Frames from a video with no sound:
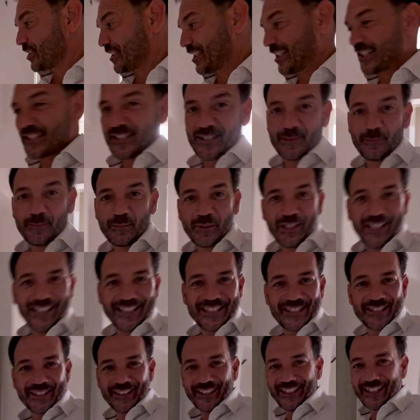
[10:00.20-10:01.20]
get some
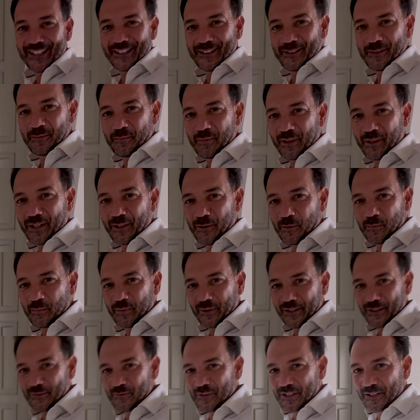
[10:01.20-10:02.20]
light in here by
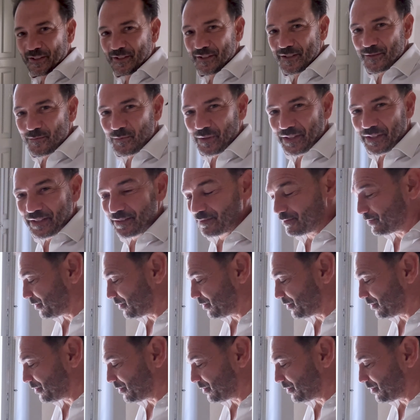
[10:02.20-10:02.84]
opening one of these wonderful